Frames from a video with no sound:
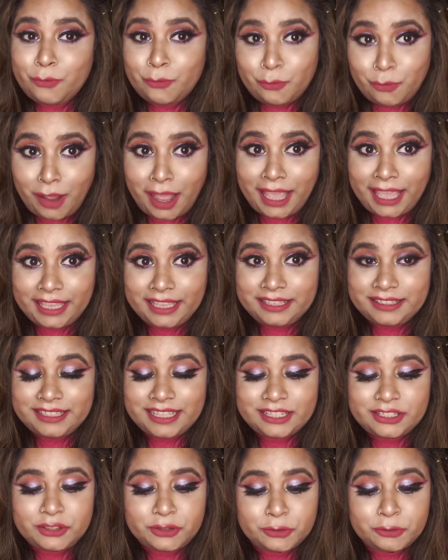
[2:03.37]
why.
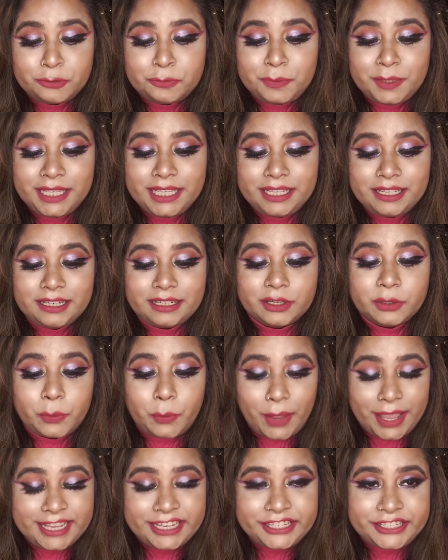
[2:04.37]
There should be a
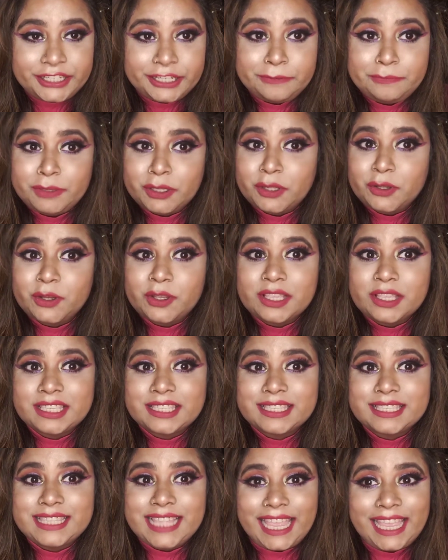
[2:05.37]
question,
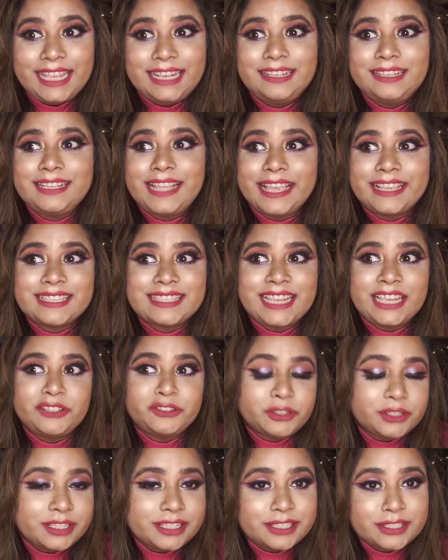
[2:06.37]
because nail
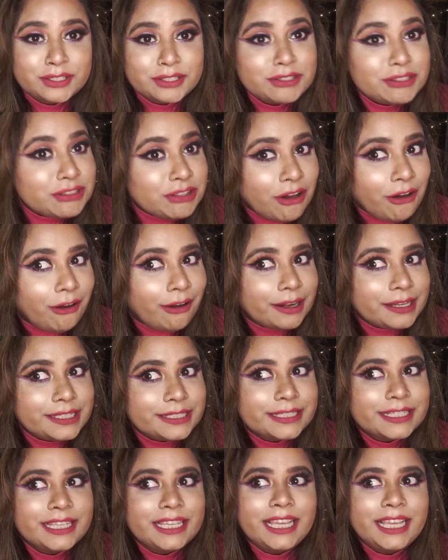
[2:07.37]
extension is not